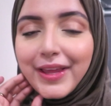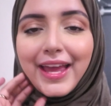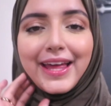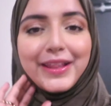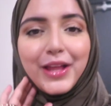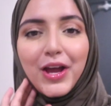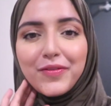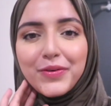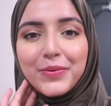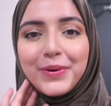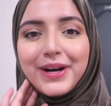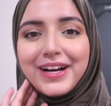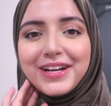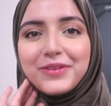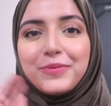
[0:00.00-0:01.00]
Hello
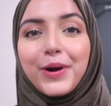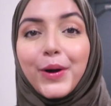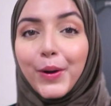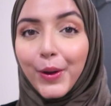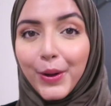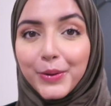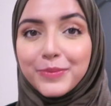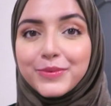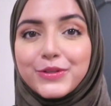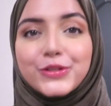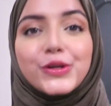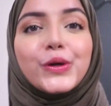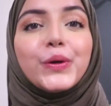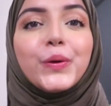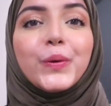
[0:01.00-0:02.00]
everyone, welcome
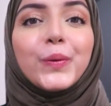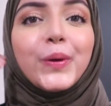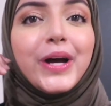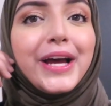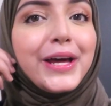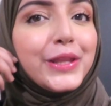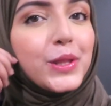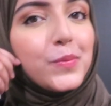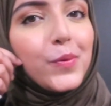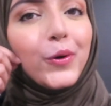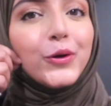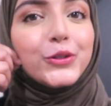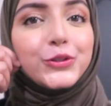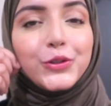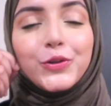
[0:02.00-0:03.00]
to the
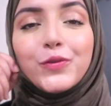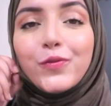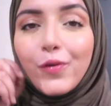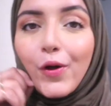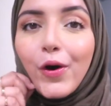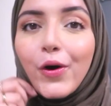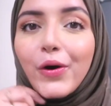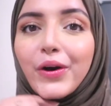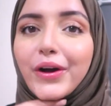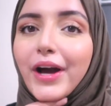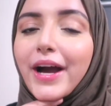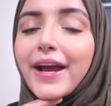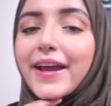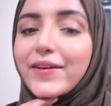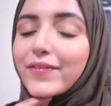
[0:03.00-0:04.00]
Portugal vlog.
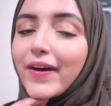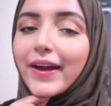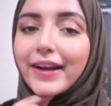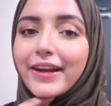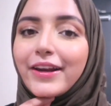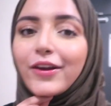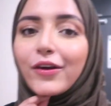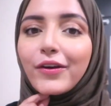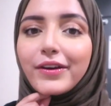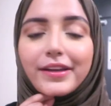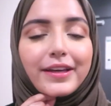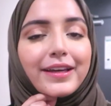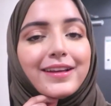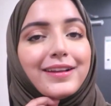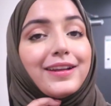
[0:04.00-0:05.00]
I finally look
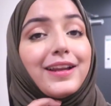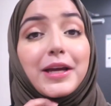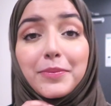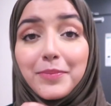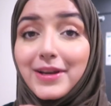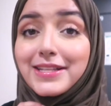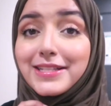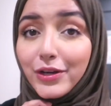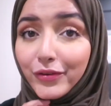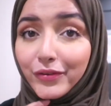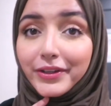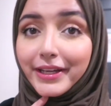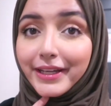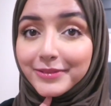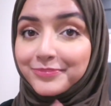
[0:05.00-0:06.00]
like myself
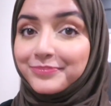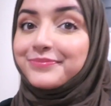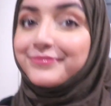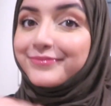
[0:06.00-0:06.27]
again.